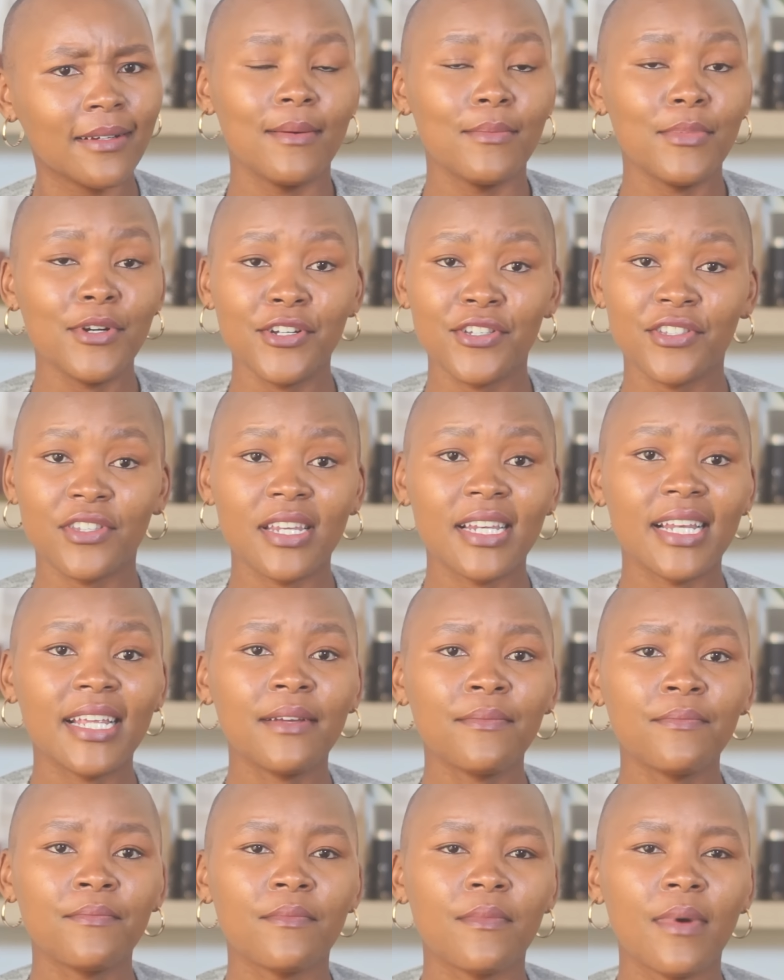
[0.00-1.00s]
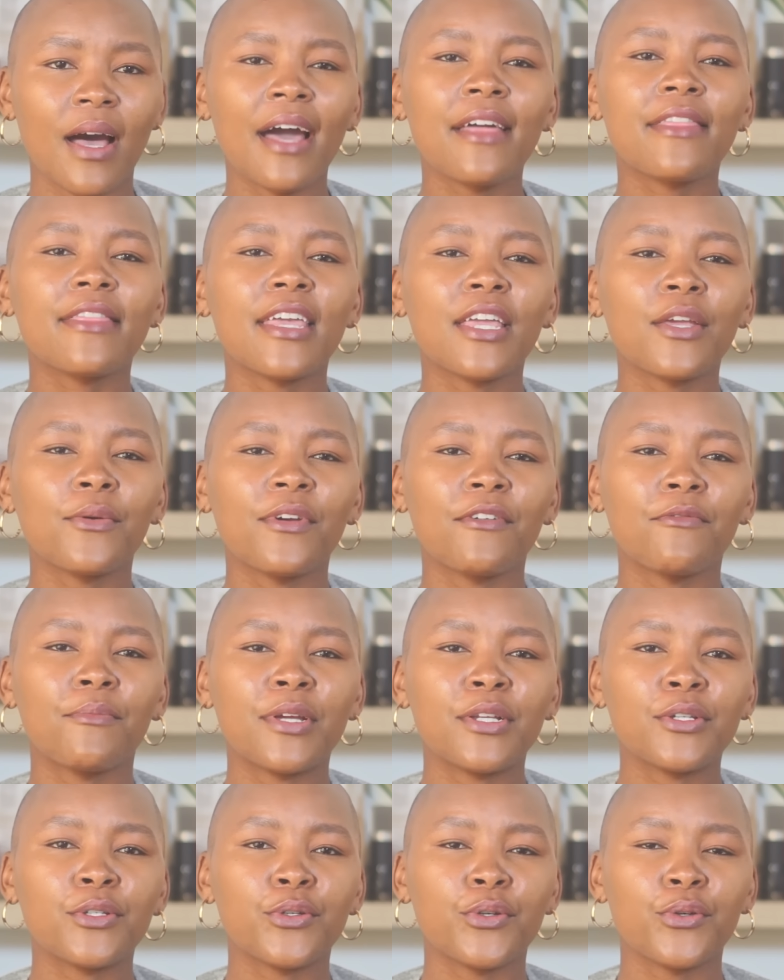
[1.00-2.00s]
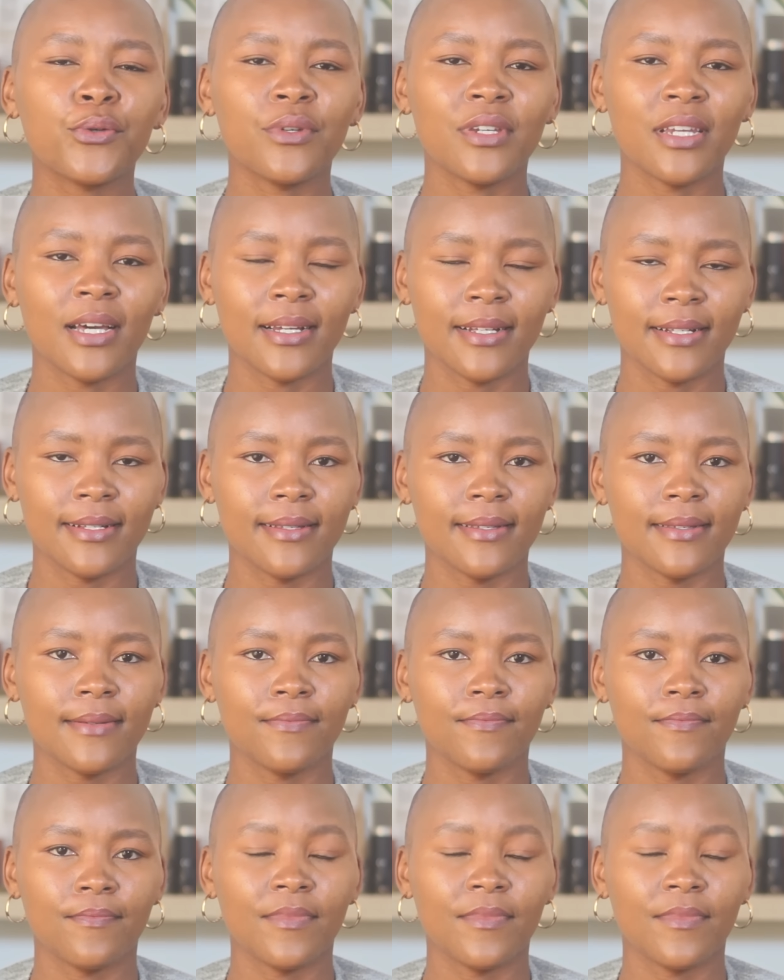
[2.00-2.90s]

Personally, I think we have been too nice.